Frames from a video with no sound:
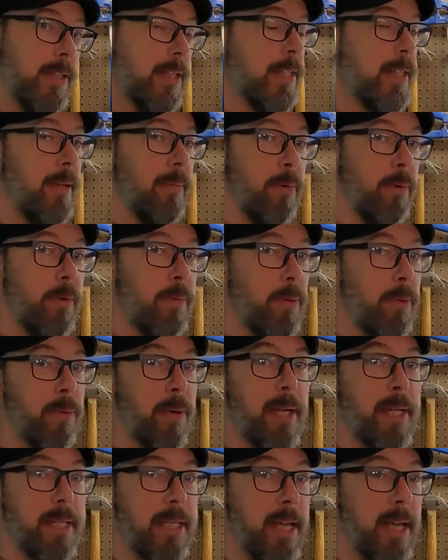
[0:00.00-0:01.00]
since I'm going to be
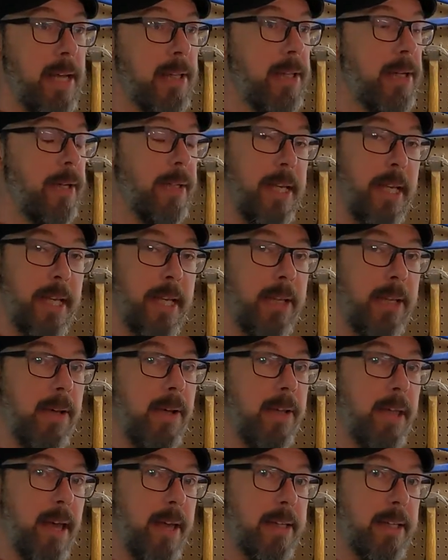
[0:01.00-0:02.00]
right down there taking
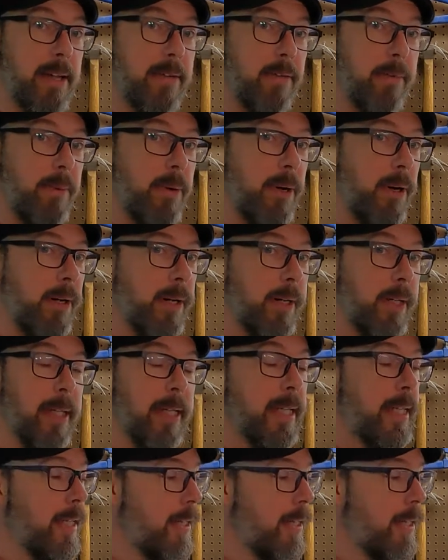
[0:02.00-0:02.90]
all that stuff apart.